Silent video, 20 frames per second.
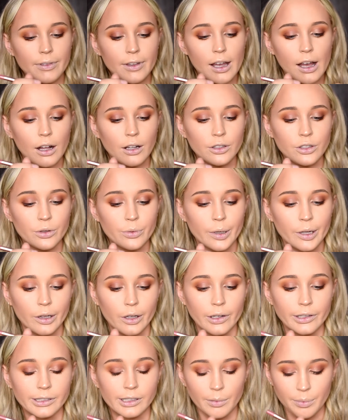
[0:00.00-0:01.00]
I'll do a
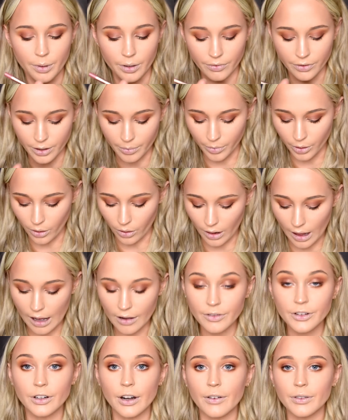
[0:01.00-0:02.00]
close-up of them all
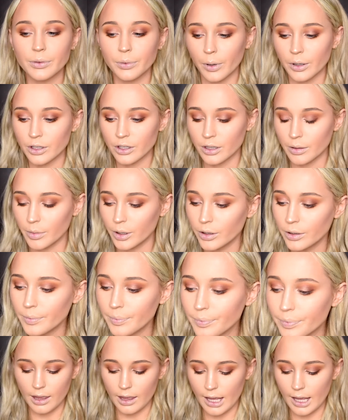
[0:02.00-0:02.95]
after I've swatched them all.